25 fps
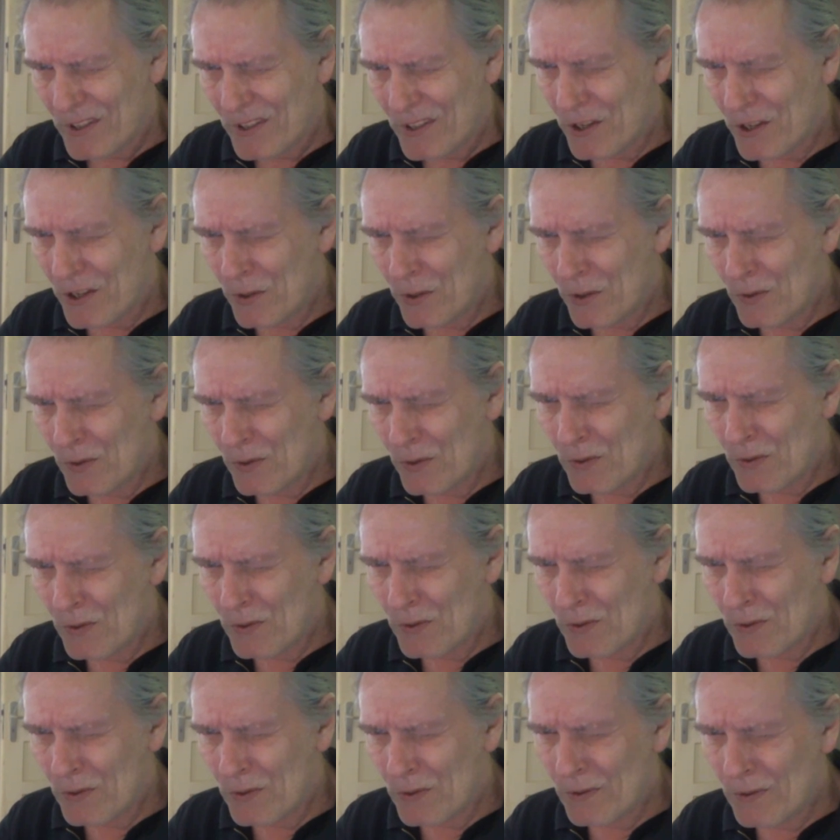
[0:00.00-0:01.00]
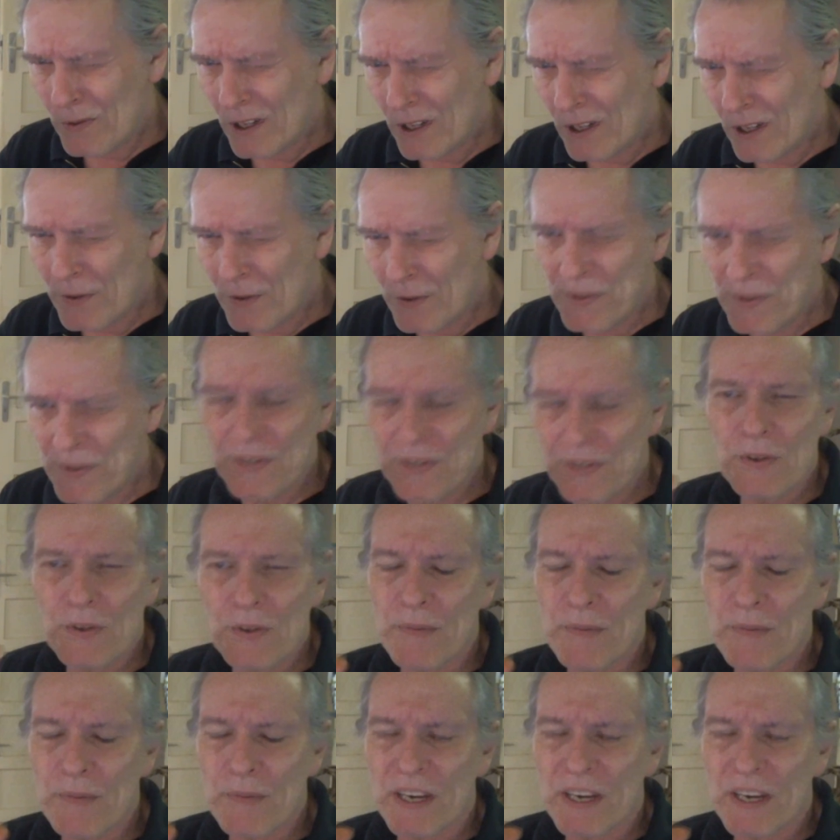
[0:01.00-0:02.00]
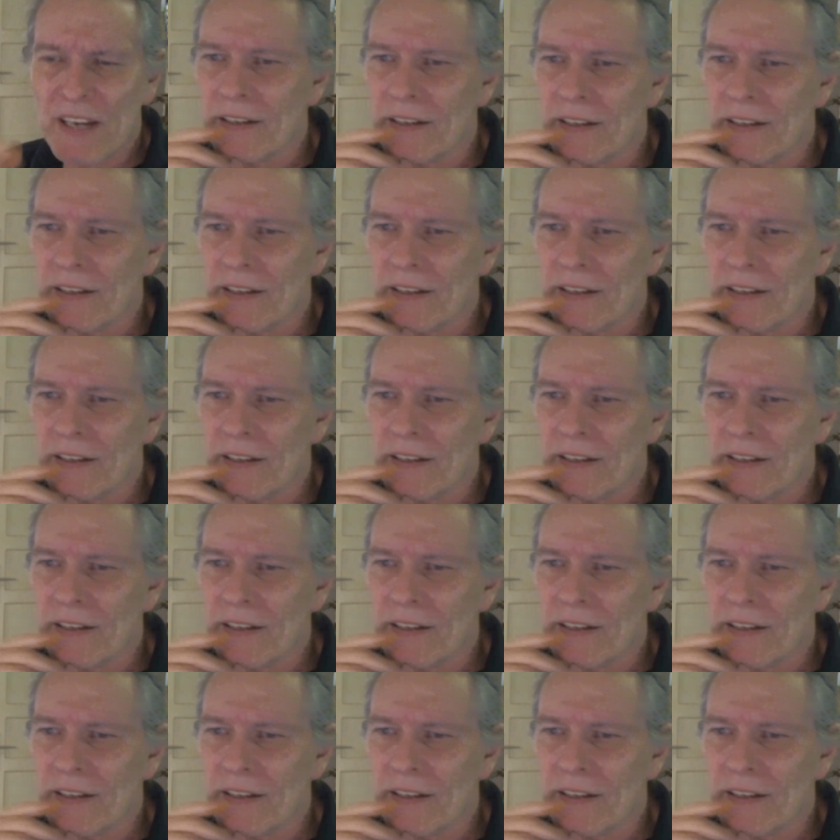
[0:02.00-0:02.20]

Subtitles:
too close to the bed.